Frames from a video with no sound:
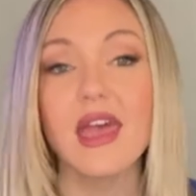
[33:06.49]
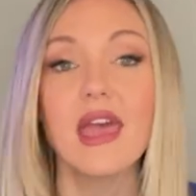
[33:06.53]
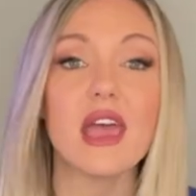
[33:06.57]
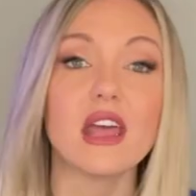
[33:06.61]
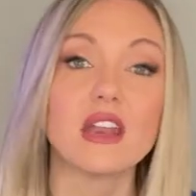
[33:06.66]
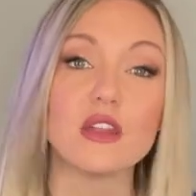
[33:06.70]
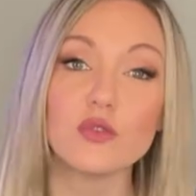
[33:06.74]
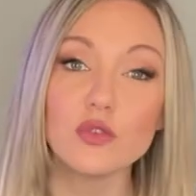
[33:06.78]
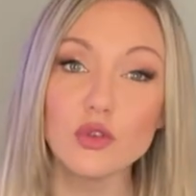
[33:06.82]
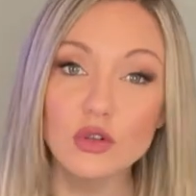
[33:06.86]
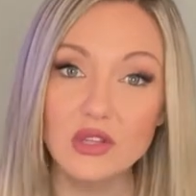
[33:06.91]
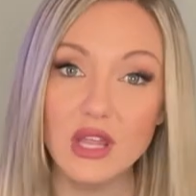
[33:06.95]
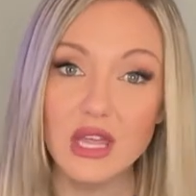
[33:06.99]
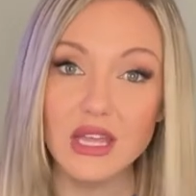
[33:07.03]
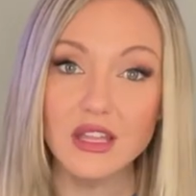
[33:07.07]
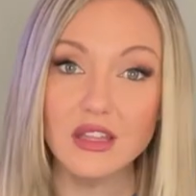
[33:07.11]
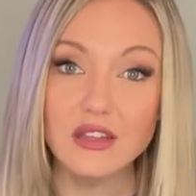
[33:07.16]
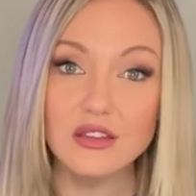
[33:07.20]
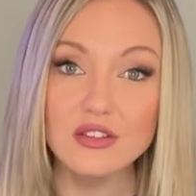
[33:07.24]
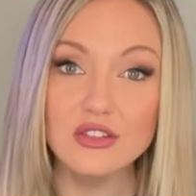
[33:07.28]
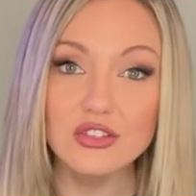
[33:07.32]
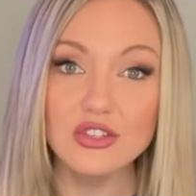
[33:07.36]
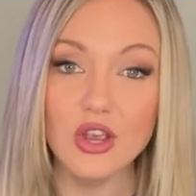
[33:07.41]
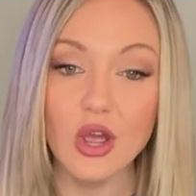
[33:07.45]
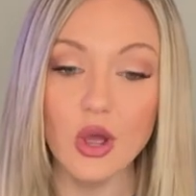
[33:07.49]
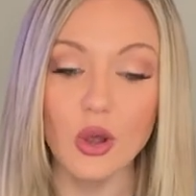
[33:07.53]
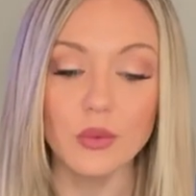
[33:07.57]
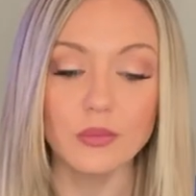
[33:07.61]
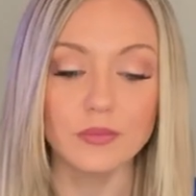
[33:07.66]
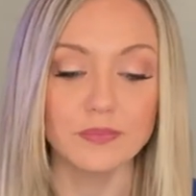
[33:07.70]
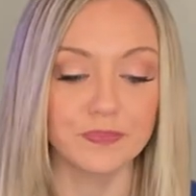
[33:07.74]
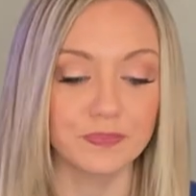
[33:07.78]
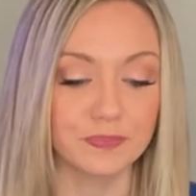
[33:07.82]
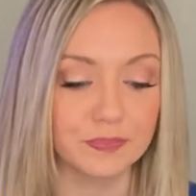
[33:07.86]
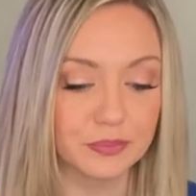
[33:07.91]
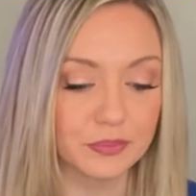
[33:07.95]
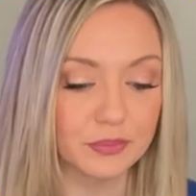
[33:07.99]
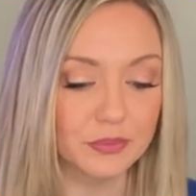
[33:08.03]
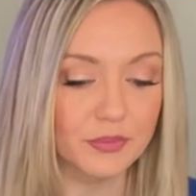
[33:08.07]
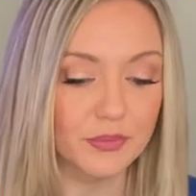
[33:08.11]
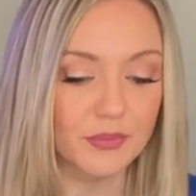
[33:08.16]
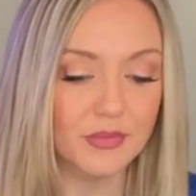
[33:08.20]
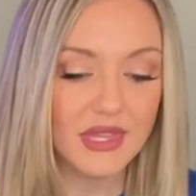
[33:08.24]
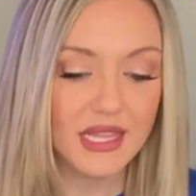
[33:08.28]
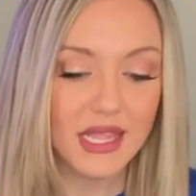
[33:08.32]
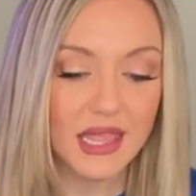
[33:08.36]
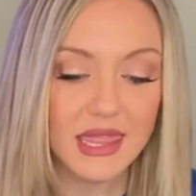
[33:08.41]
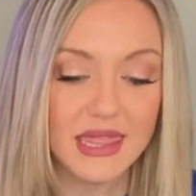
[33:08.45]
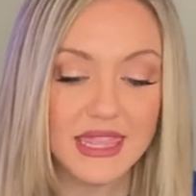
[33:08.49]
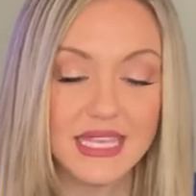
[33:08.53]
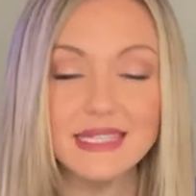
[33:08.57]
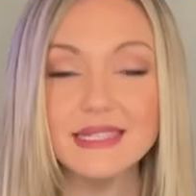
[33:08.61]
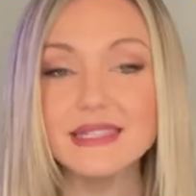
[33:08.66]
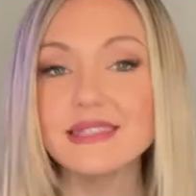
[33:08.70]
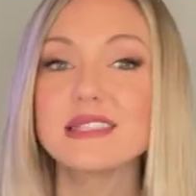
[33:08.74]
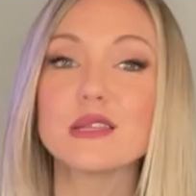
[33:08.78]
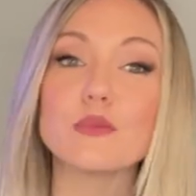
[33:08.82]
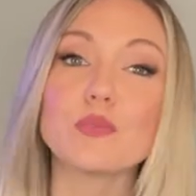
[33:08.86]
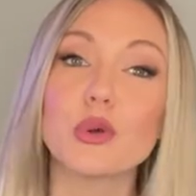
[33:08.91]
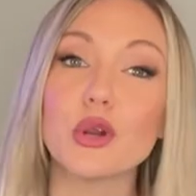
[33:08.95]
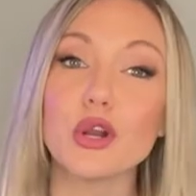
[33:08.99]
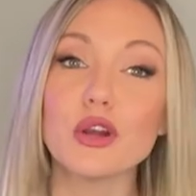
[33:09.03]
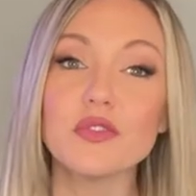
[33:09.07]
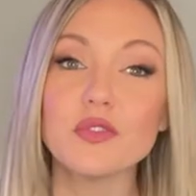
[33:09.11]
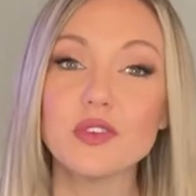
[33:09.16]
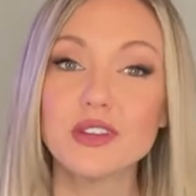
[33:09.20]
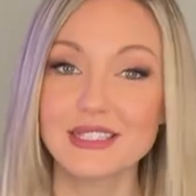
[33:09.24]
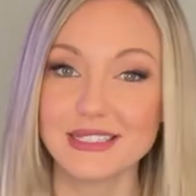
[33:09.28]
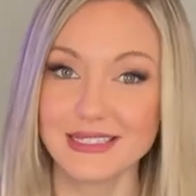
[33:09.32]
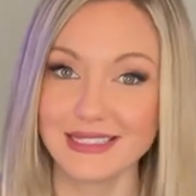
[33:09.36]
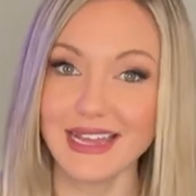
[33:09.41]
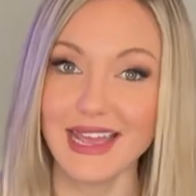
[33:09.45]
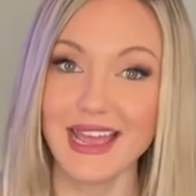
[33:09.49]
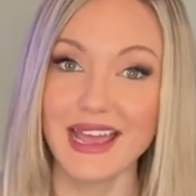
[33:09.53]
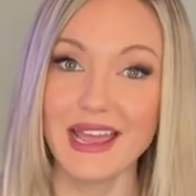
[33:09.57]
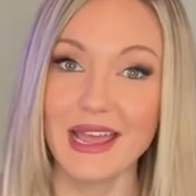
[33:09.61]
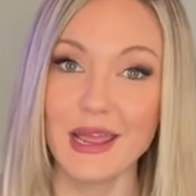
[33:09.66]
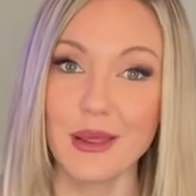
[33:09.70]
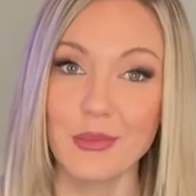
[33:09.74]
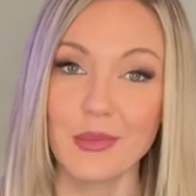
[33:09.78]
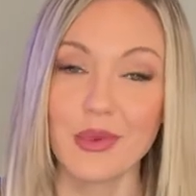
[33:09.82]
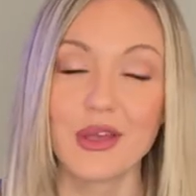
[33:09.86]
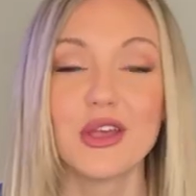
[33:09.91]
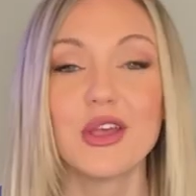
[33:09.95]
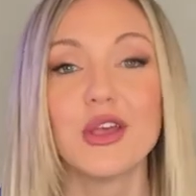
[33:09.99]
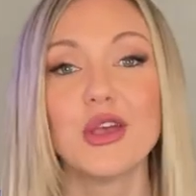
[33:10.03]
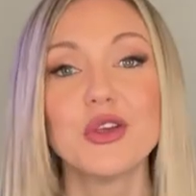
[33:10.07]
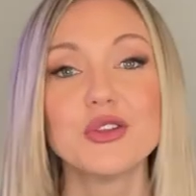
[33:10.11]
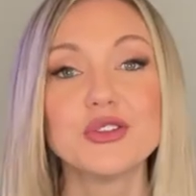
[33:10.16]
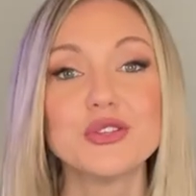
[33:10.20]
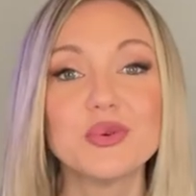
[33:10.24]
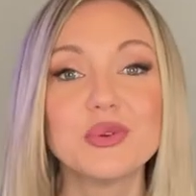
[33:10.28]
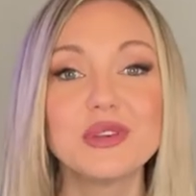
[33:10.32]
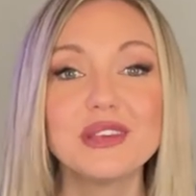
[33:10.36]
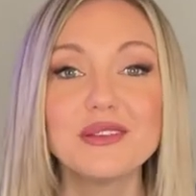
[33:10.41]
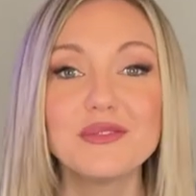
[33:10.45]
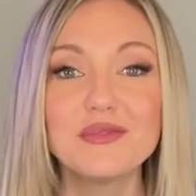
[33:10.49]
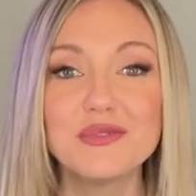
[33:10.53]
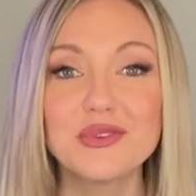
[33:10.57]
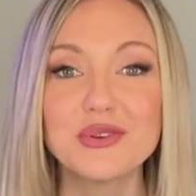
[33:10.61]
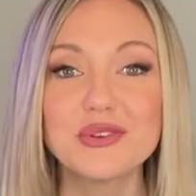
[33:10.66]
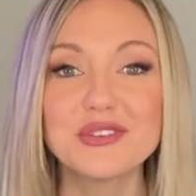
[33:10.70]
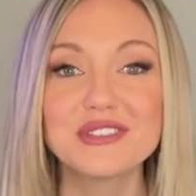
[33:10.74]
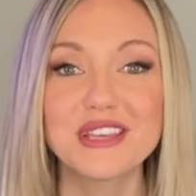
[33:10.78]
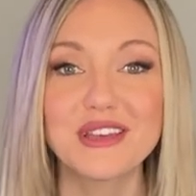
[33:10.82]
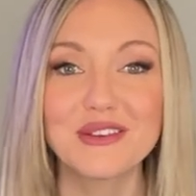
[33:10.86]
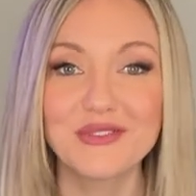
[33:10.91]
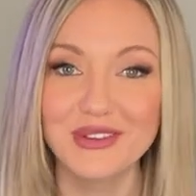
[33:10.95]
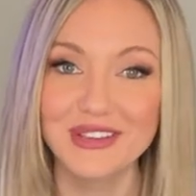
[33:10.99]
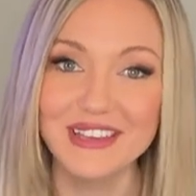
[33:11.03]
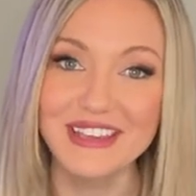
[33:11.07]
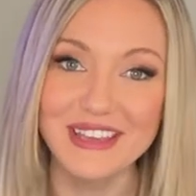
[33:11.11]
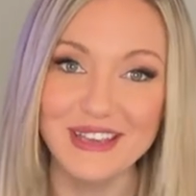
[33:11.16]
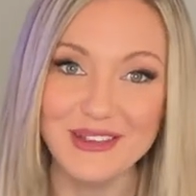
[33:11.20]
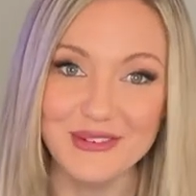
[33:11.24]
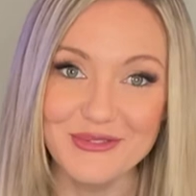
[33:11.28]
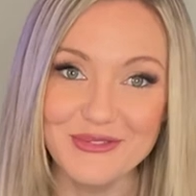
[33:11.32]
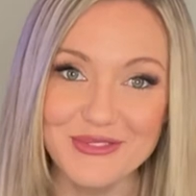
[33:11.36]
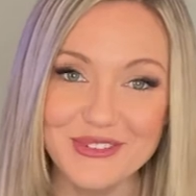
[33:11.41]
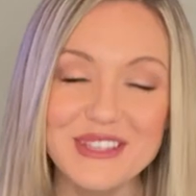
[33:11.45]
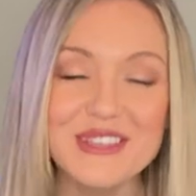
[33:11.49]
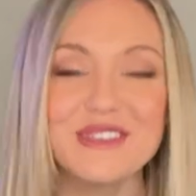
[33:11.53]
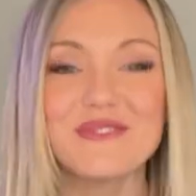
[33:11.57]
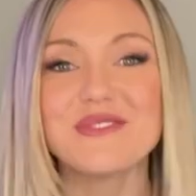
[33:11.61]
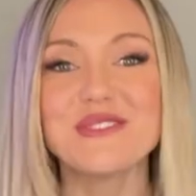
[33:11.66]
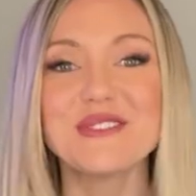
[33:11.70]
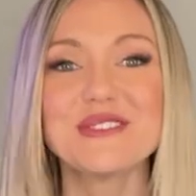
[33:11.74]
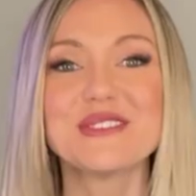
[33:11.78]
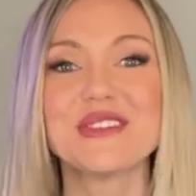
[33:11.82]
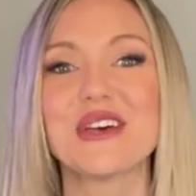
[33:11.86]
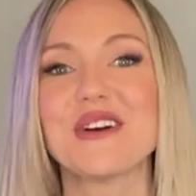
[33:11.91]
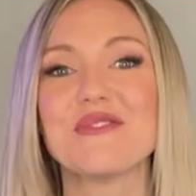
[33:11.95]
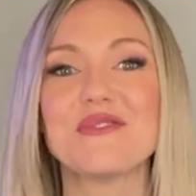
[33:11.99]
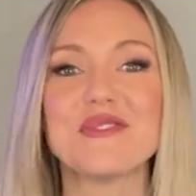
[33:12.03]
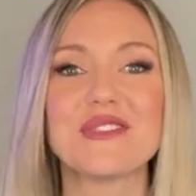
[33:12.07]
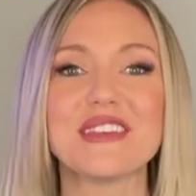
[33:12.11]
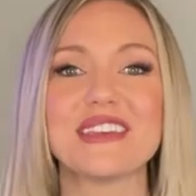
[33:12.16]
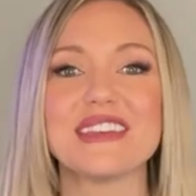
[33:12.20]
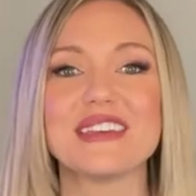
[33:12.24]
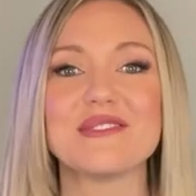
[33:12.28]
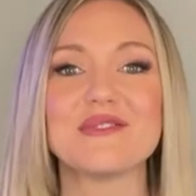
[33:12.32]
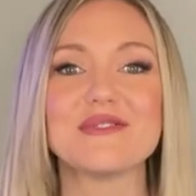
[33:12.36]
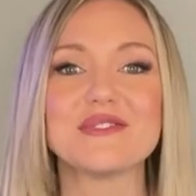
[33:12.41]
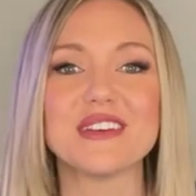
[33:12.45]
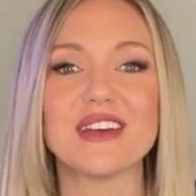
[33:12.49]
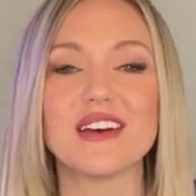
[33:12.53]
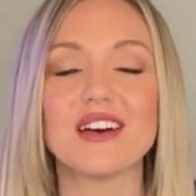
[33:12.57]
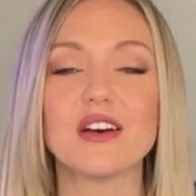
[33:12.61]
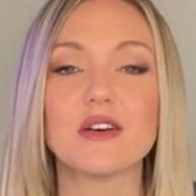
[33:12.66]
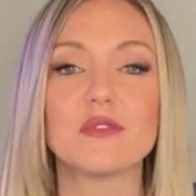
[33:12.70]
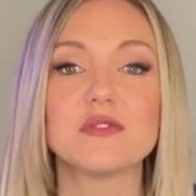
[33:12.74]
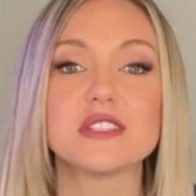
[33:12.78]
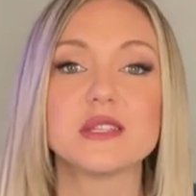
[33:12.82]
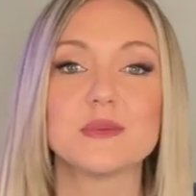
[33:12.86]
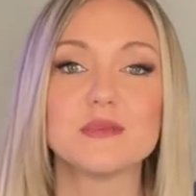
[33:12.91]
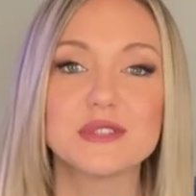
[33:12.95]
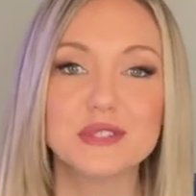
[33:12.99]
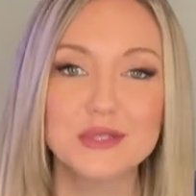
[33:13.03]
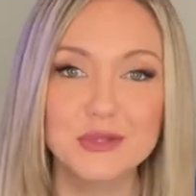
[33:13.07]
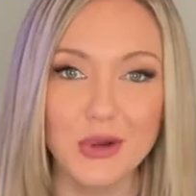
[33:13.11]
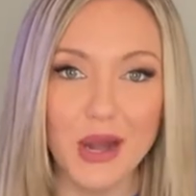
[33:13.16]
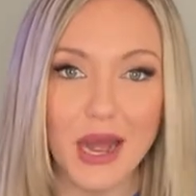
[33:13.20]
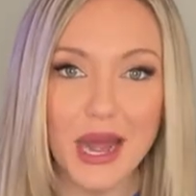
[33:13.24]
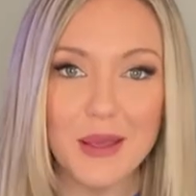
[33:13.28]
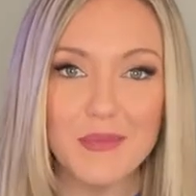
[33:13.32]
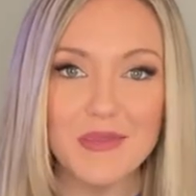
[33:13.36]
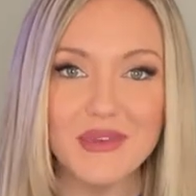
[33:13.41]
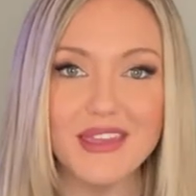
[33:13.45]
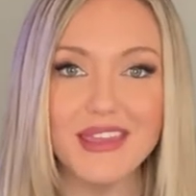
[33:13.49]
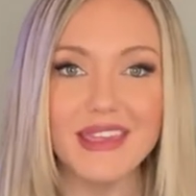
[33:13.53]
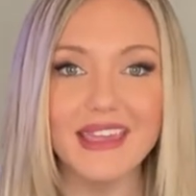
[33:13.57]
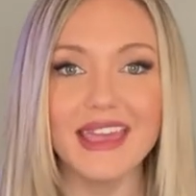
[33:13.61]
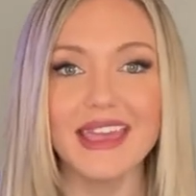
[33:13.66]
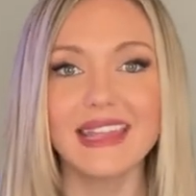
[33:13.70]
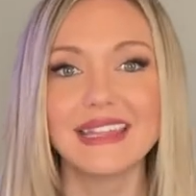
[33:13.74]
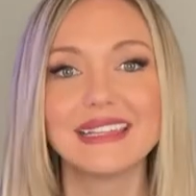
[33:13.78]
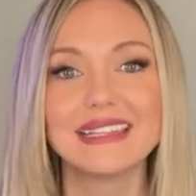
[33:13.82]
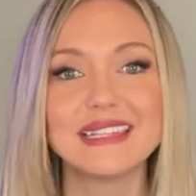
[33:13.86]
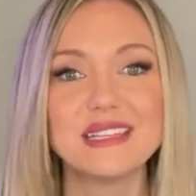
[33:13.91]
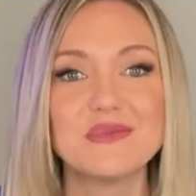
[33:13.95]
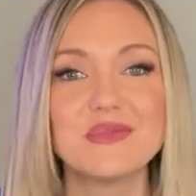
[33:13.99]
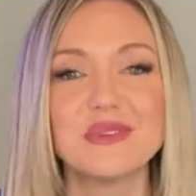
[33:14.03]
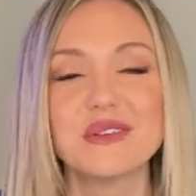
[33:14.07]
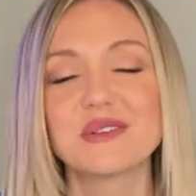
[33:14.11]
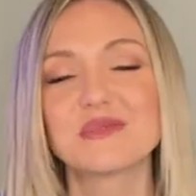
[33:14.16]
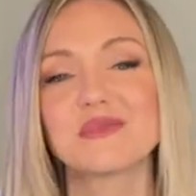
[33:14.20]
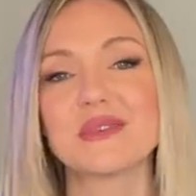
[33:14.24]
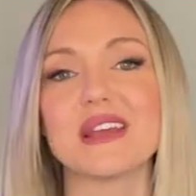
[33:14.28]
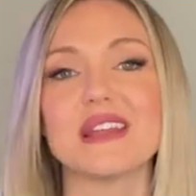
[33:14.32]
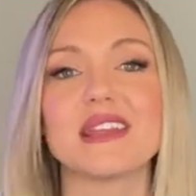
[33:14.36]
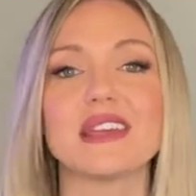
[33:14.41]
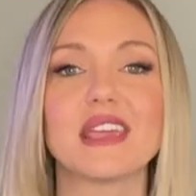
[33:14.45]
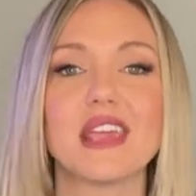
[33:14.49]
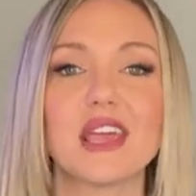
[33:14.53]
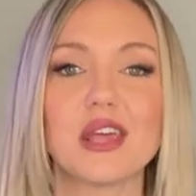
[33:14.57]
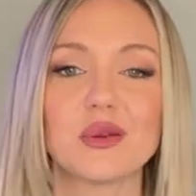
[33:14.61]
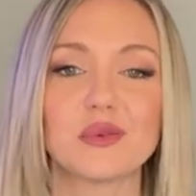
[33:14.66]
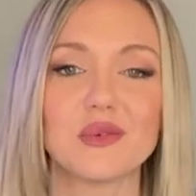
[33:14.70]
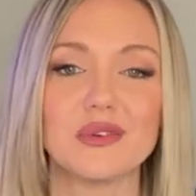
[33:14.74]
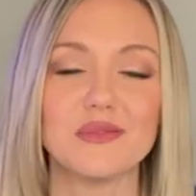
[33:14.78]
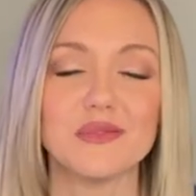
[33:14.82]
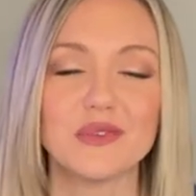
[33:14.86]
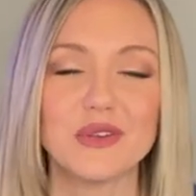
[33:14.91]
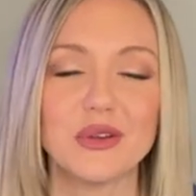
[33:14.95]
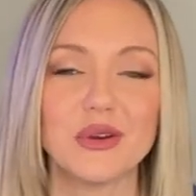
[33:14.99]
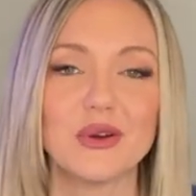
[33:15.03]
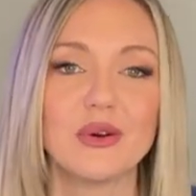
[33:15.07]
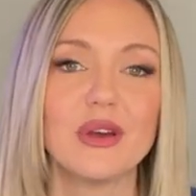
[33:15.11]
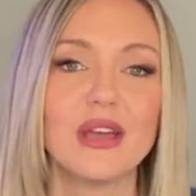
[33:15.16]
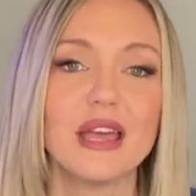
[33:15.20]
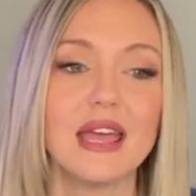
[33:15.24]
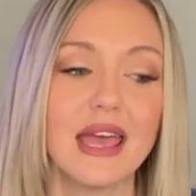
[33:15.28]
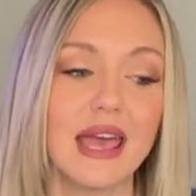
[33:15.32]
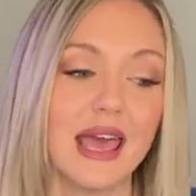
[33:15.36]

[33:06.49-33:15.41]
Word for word: And if you're liking the show, this is the perfect time to give yourself a gift. Give yourself the gift of subscribing and leaving a rating and a review.